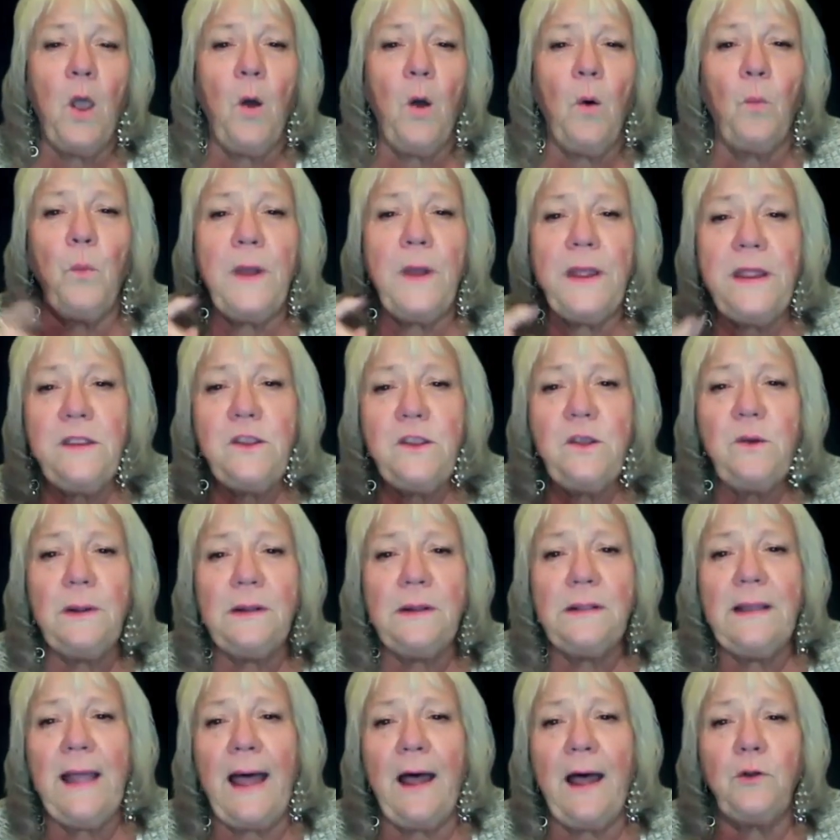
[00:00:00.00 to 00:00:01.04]
when you
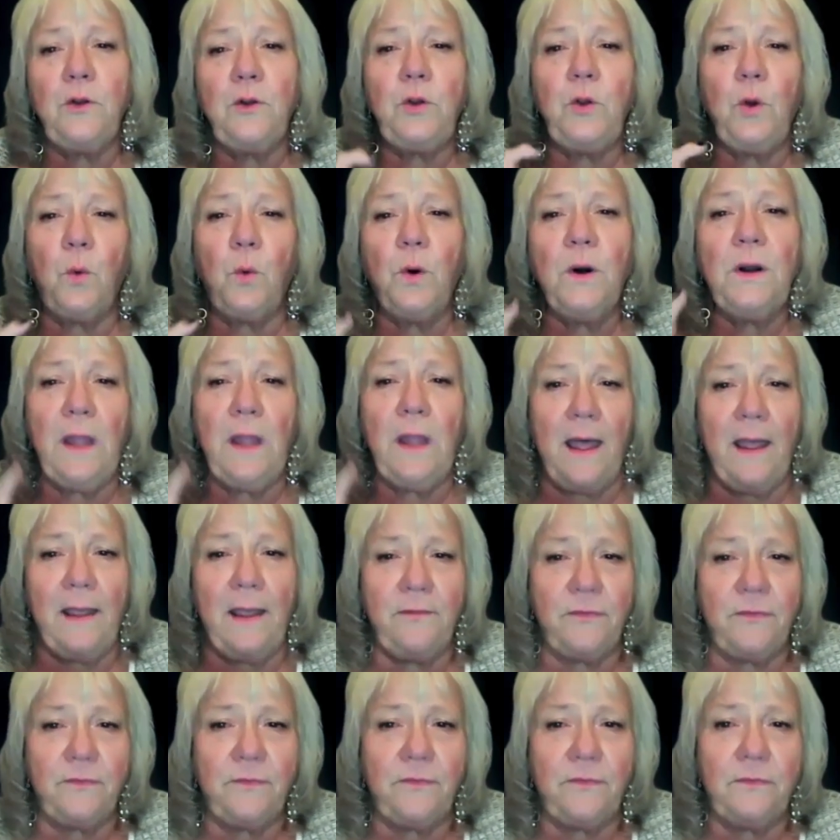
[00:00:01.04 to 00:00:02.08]
allow your
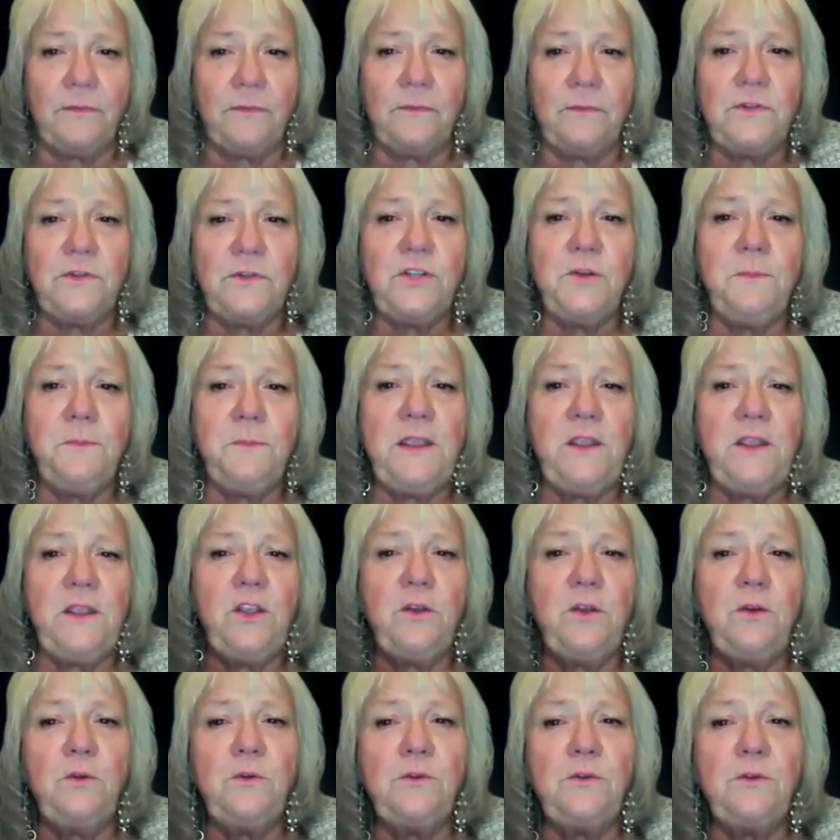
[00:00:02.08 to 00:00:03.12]
life to be
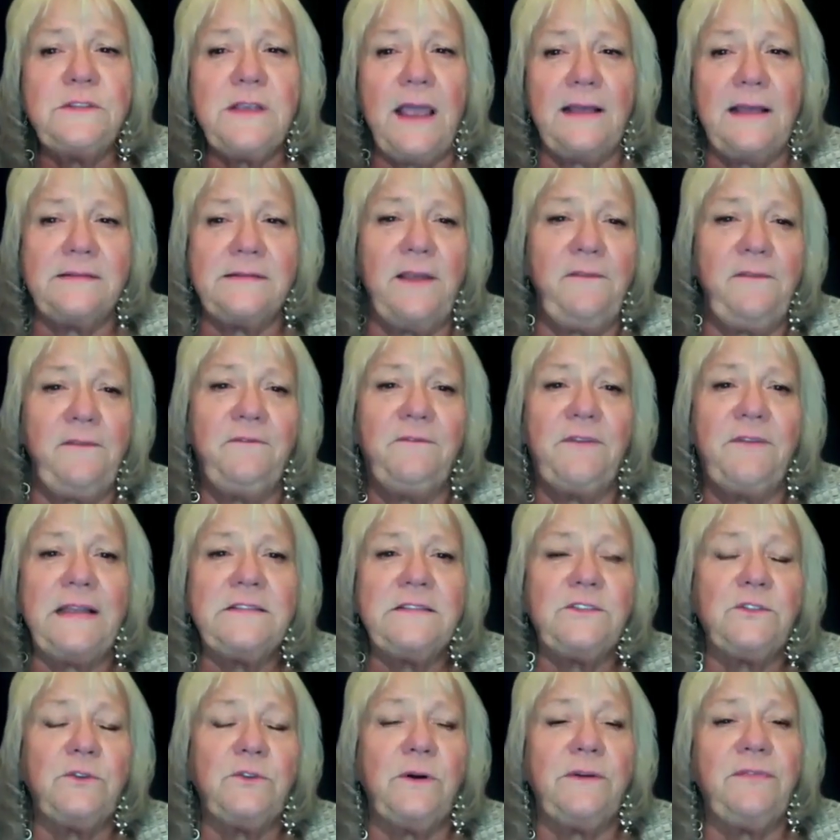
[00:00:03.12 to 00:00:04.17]
used as a
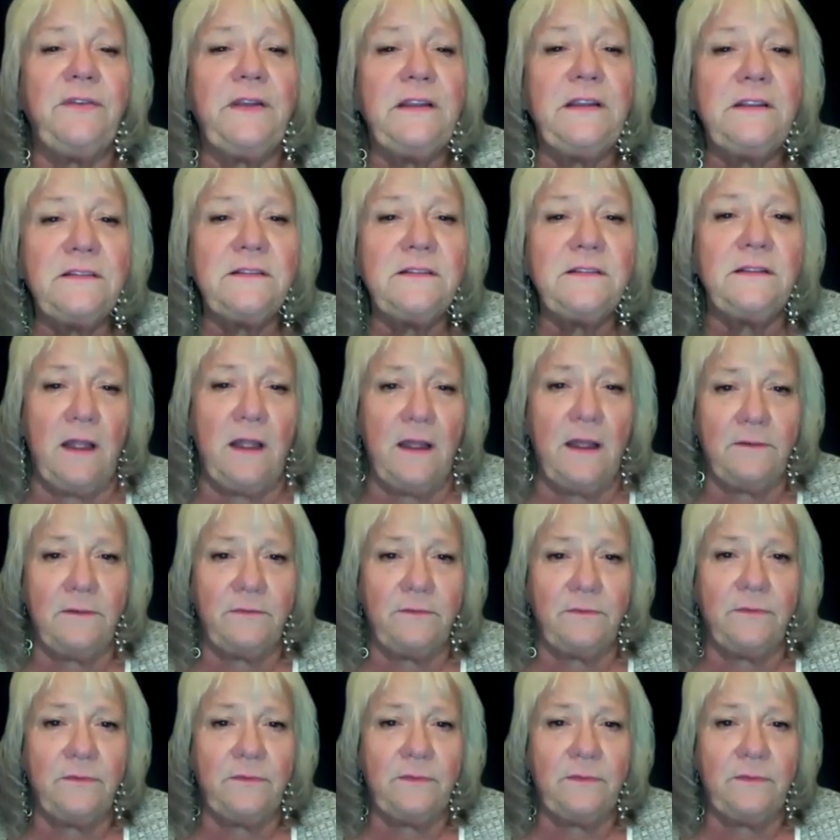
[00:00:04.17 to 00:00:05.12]
vessel of His love